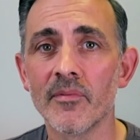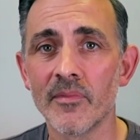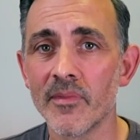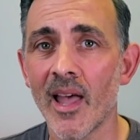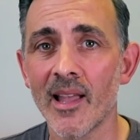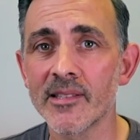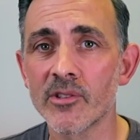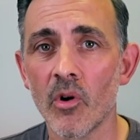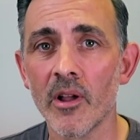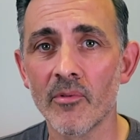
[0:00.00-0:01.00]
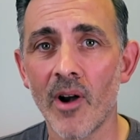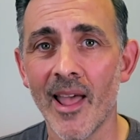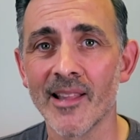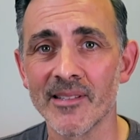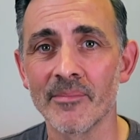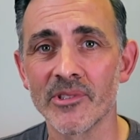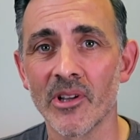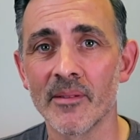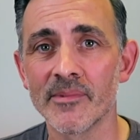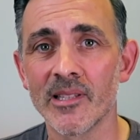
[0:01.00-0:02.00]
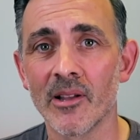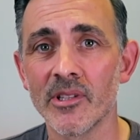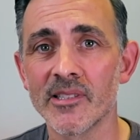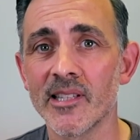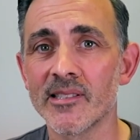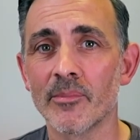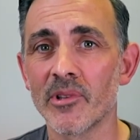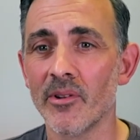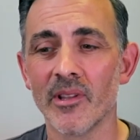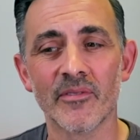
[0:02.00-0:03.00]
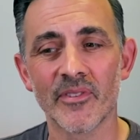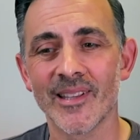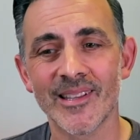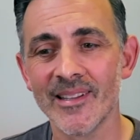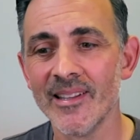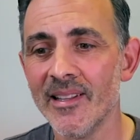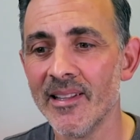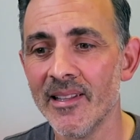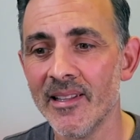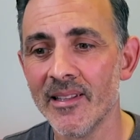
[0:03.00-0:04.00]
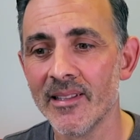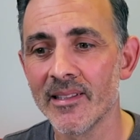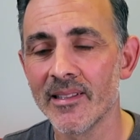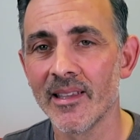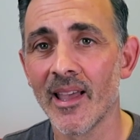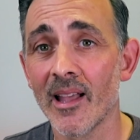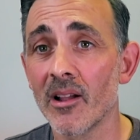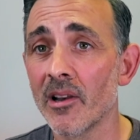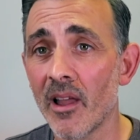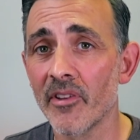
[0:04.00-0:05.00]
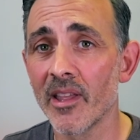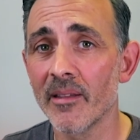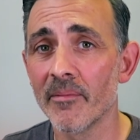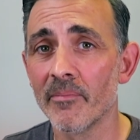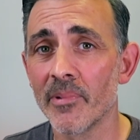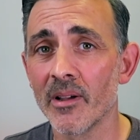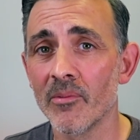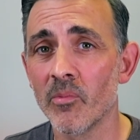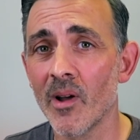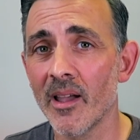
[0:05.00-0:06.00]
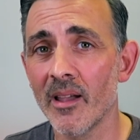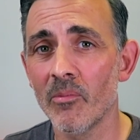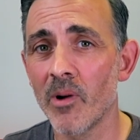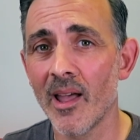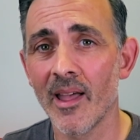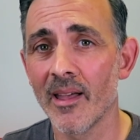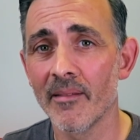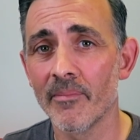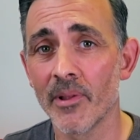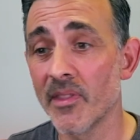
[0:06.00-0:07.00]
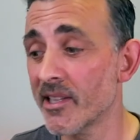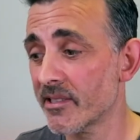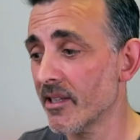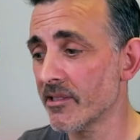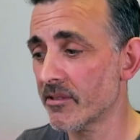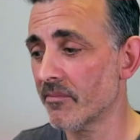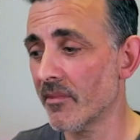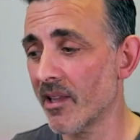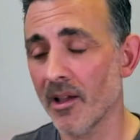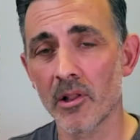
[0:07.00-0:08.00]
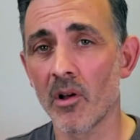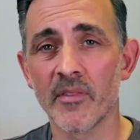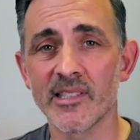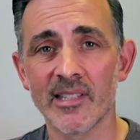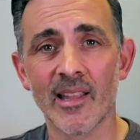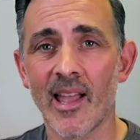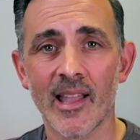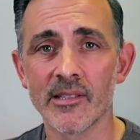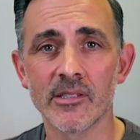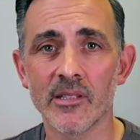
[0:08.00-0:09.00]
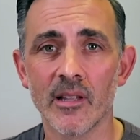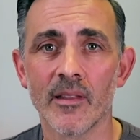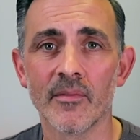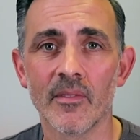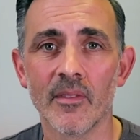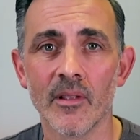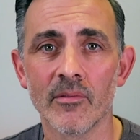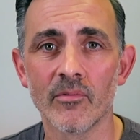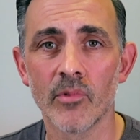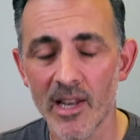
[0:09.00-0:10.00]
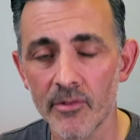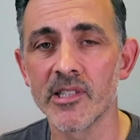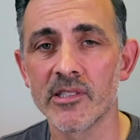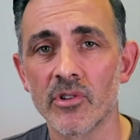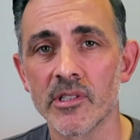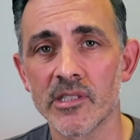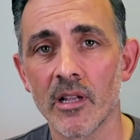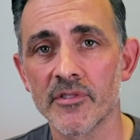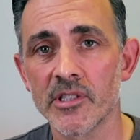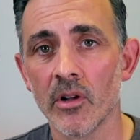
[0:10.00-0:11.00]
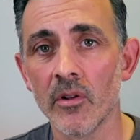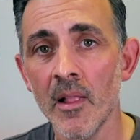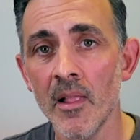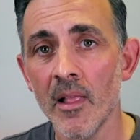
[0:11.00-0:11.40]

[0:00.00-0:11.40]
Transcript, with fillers: That is quite rare sometimes. You know, you see someone do it and you think, yeah, I love it, but where, where? But this is, you know, a lot of it's in the hands and, and really, really strong stuff. So,